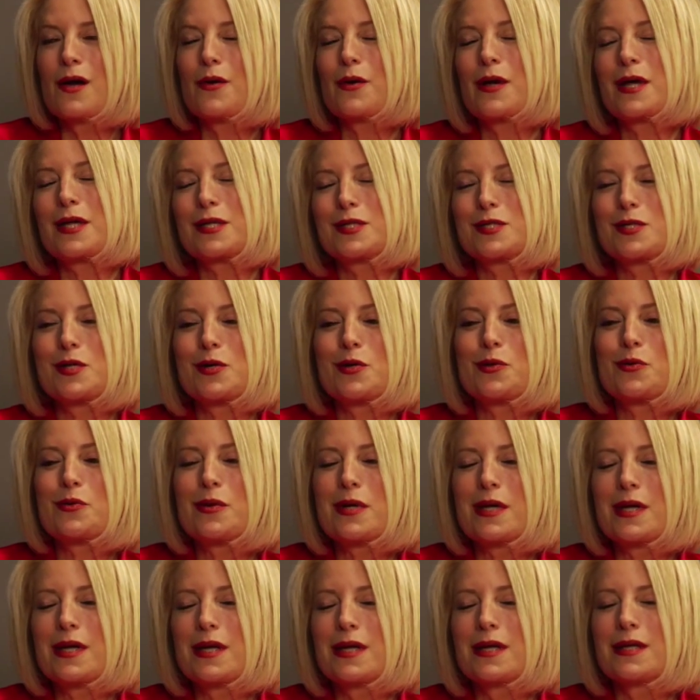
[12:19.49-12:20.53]
All right,
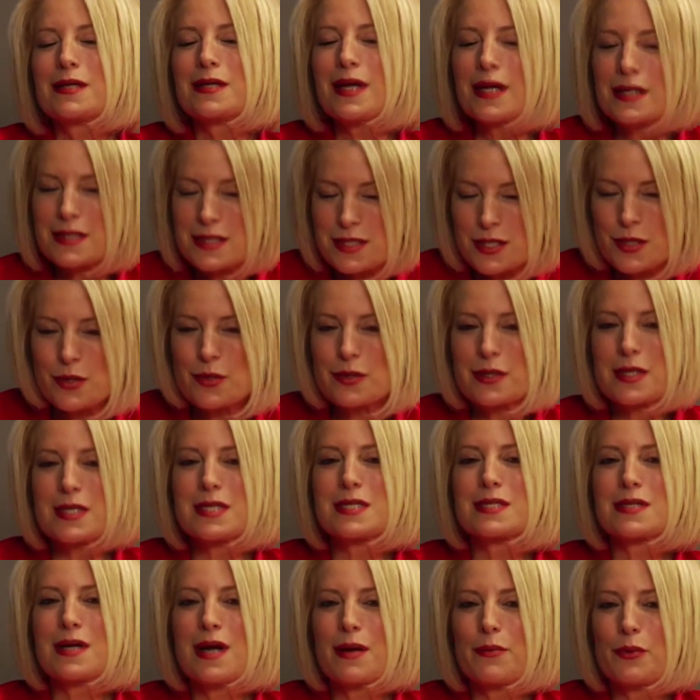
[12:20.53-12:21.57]
so next year at
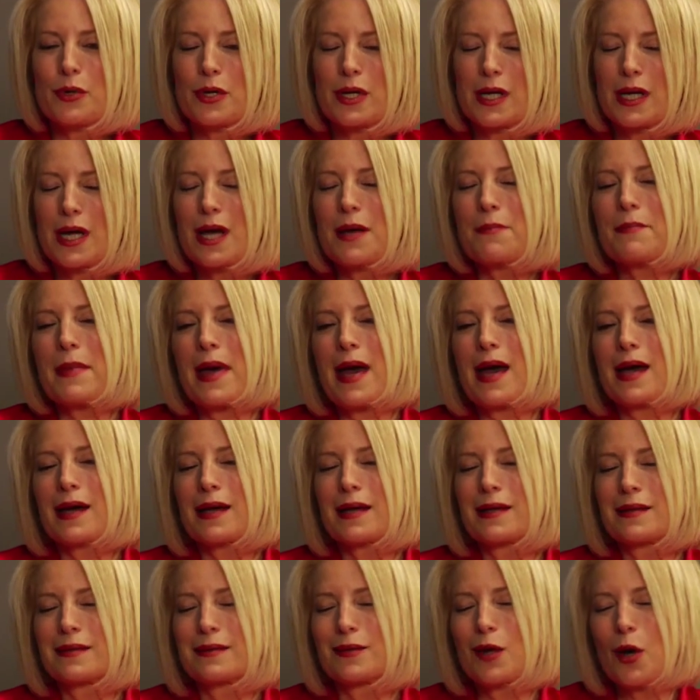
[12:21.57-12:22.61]
this time, we're going to come back
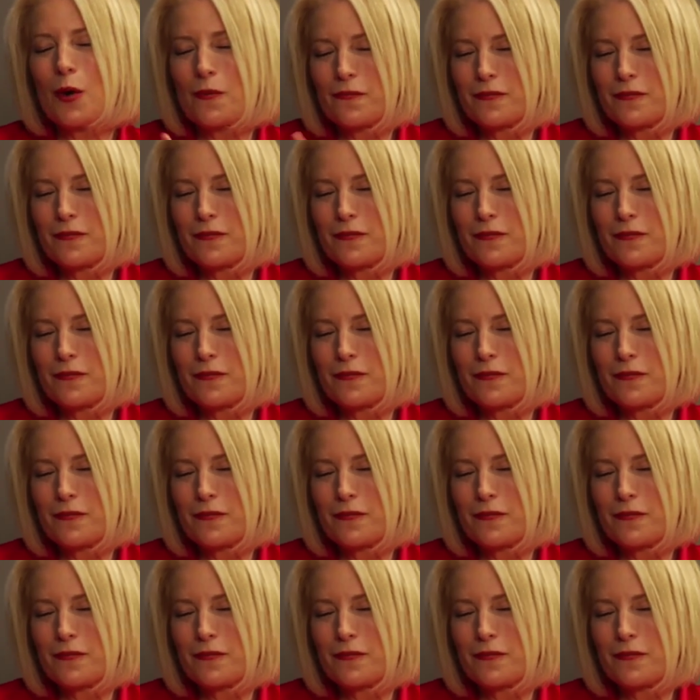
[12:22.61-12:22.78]
and